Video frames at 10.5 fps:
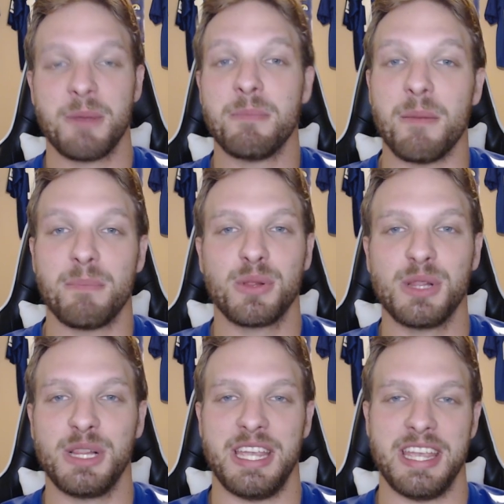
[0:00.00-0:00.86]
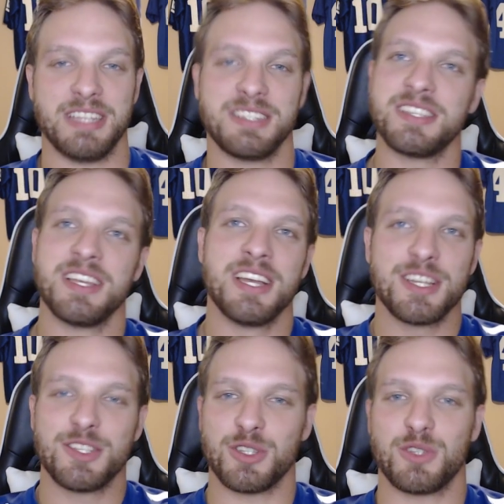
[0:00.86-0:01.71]
but please
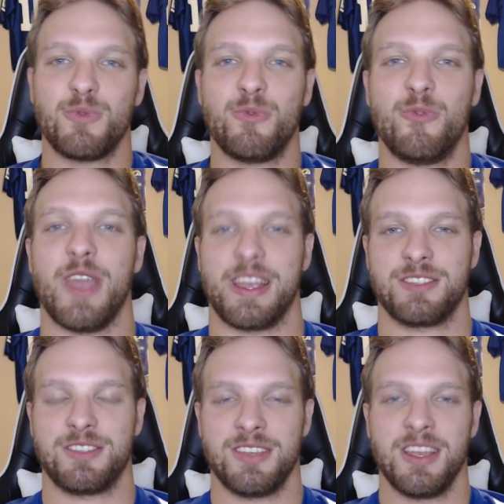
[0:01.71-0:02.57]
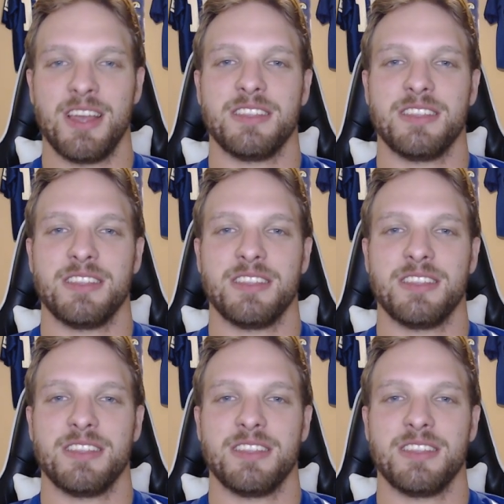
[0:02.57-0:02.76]
just fix